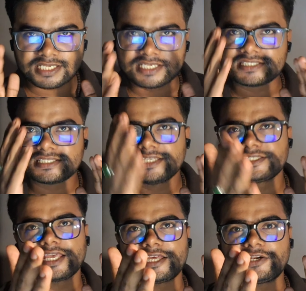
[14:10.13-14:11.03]
He
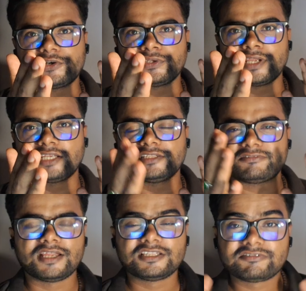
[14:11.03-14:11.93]
sees Aragorn,
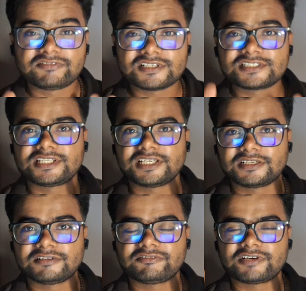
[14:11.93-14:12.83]
and the first
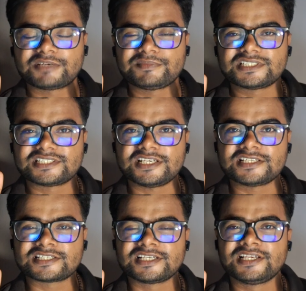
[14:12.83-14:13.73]
thing Faramir
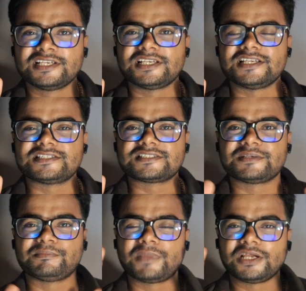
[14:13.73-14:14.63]
says is,
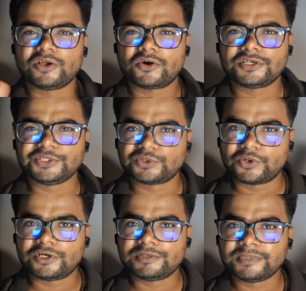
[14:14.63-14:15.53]
"My lord, you
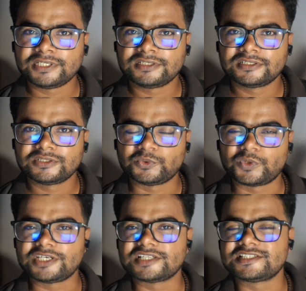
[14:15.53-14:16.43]
called me.
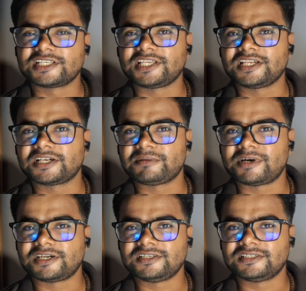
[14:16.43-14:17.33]
What does the king
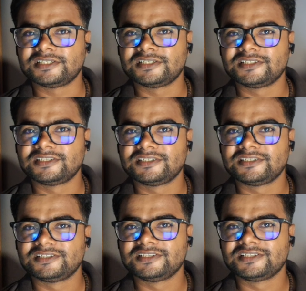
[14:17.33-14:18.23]
command?"
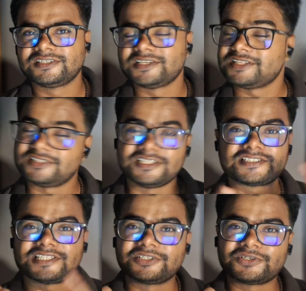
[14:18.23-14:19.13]

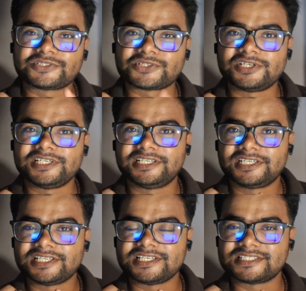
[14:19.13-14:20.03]
This thing
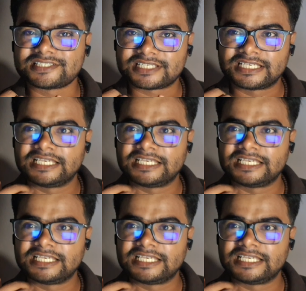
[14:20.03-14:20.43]
consolidated his